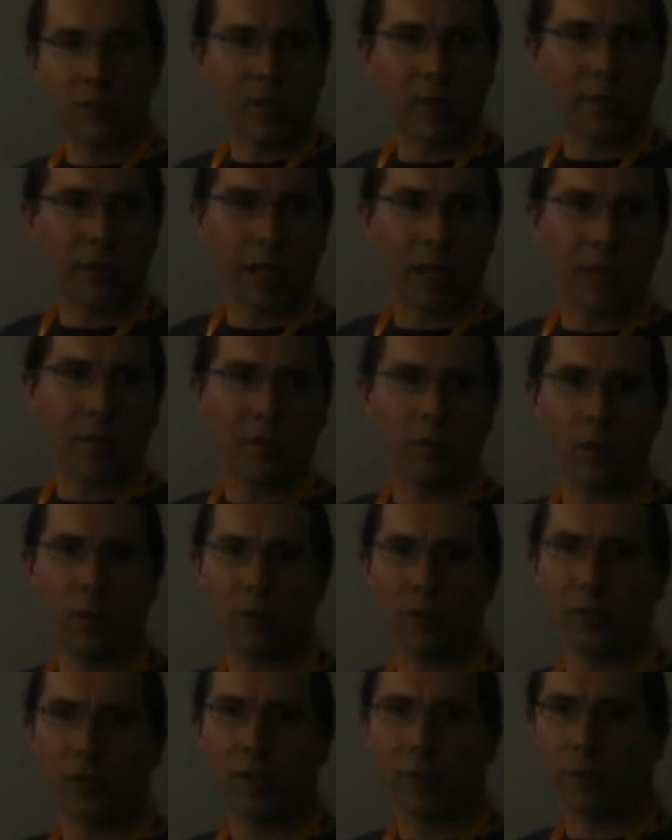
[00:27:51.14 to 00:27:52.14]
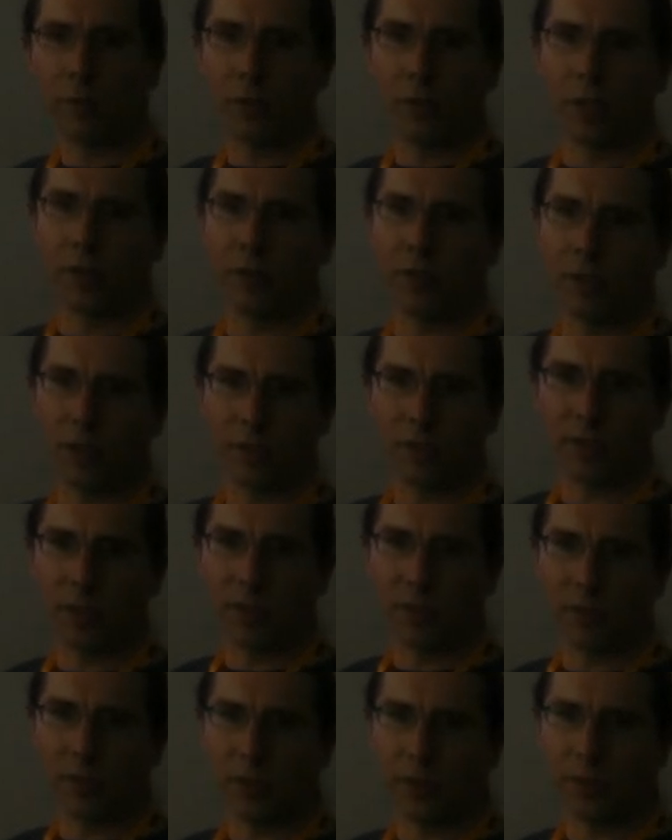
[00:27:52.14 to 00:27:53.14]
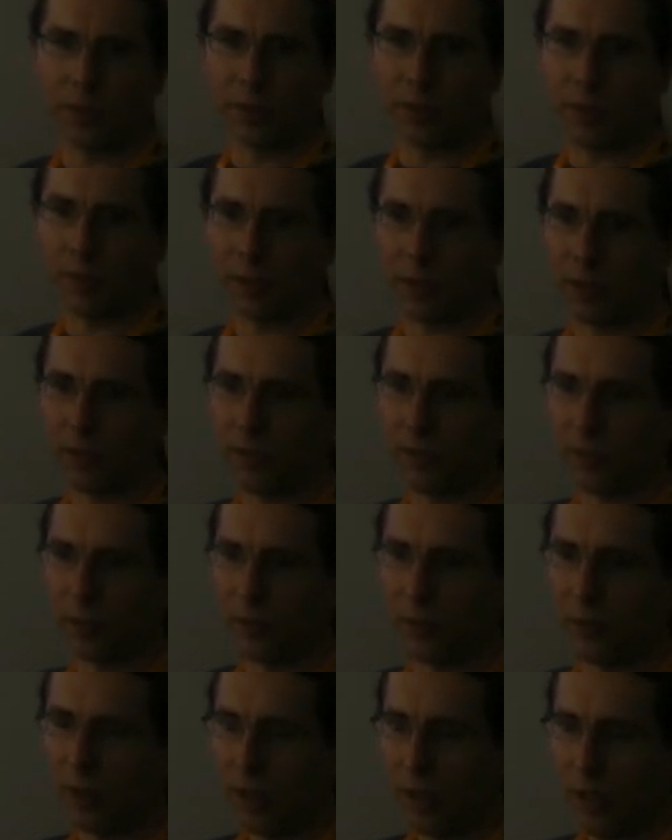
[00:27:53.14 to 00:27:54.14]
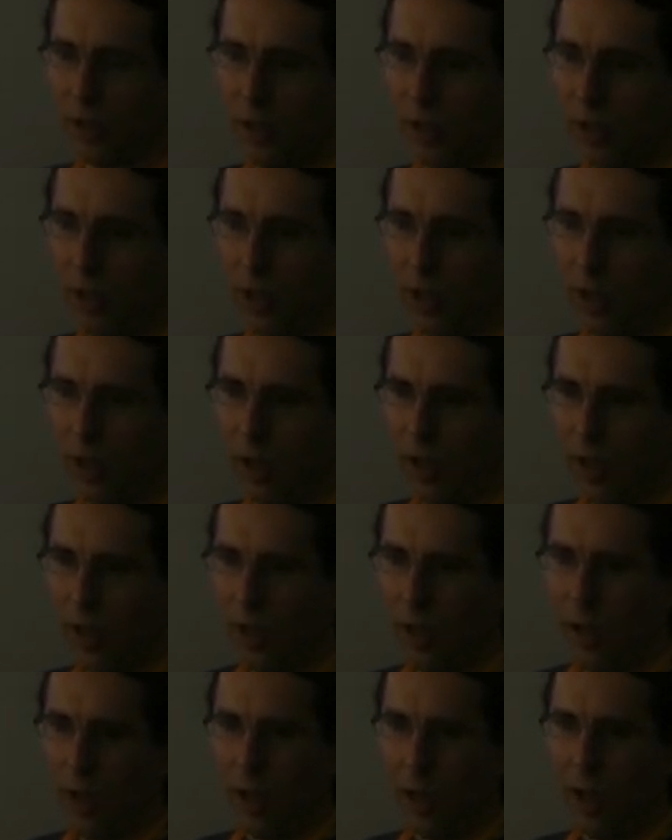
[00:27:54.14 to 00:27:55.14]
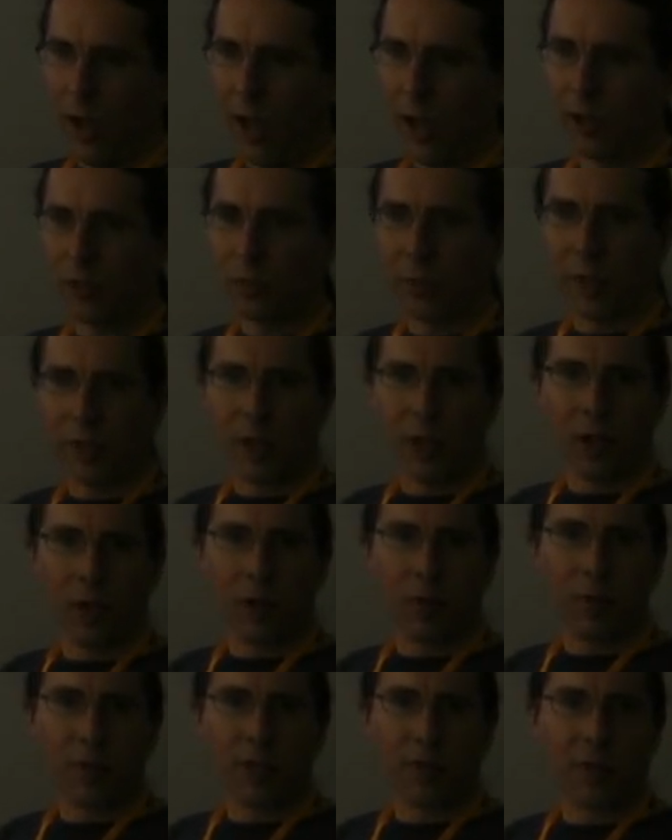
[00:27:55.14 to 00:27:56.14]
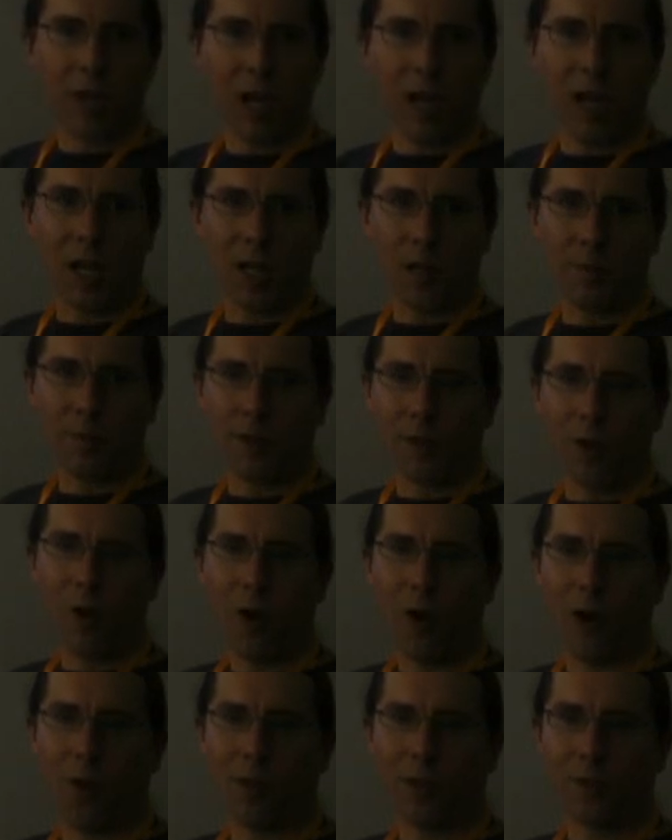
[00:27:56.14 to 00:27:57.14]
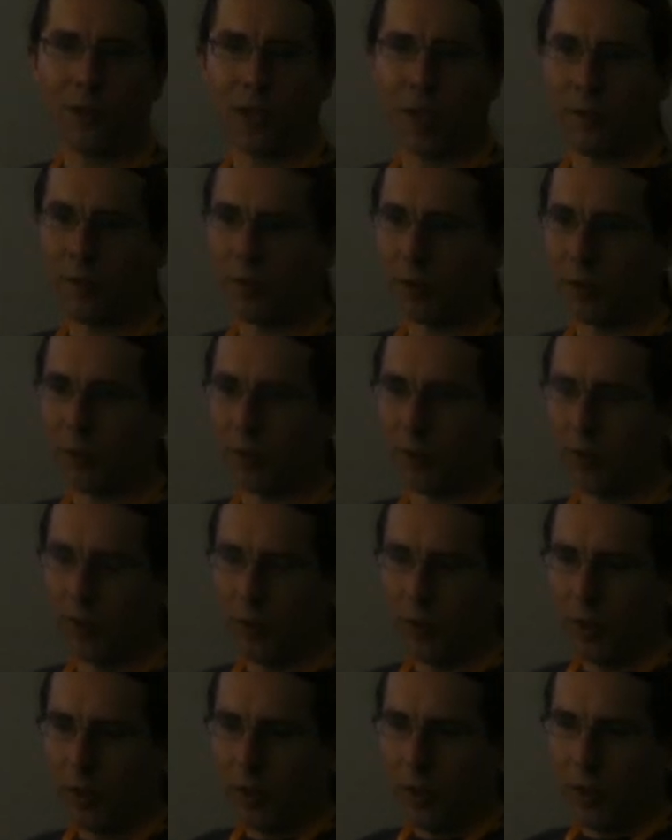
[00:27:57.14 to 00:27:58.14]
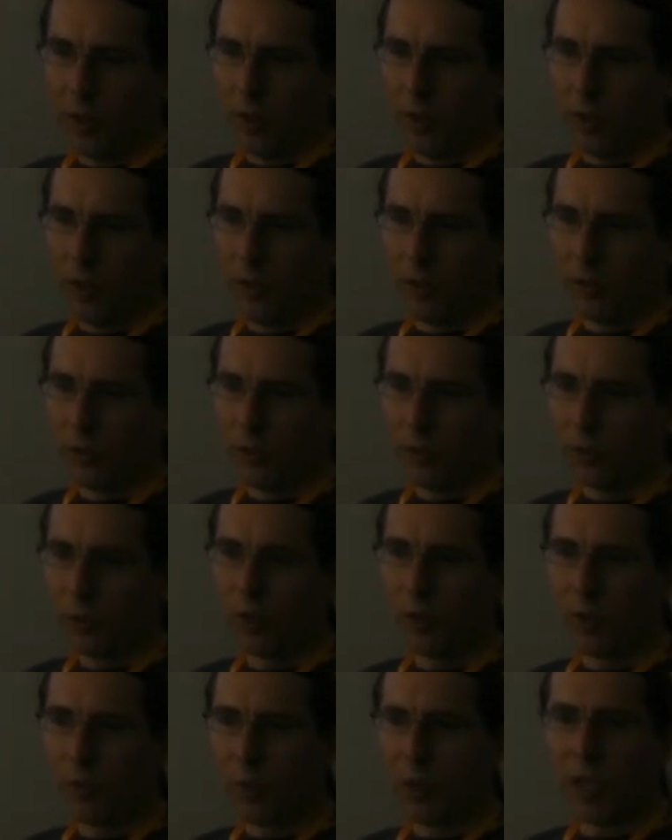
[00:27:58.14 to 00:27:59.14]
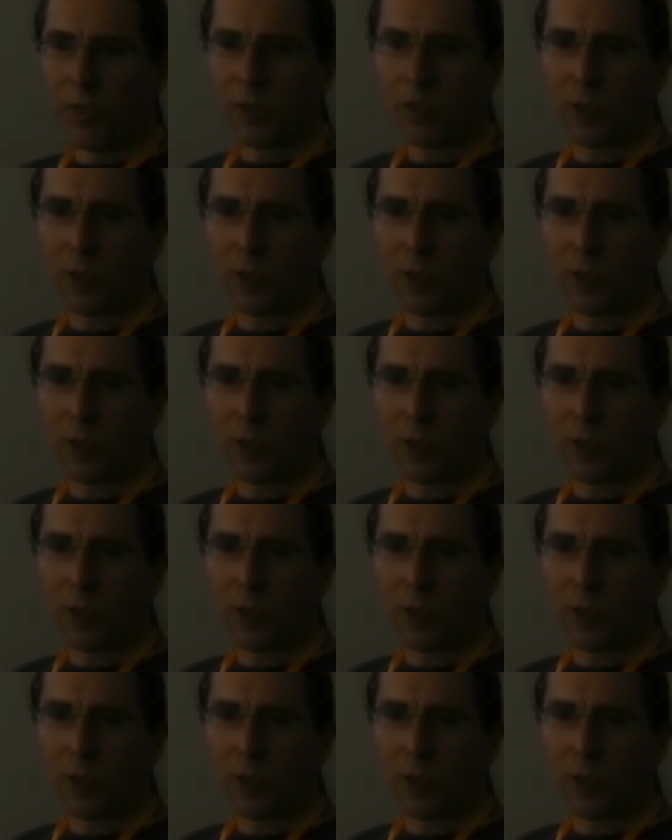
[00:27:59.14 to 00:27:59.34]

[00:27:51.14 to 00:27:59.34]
set of galvos, and everybody does things a little differently. So I spent a little bit of time in the hall this afternoon tuning my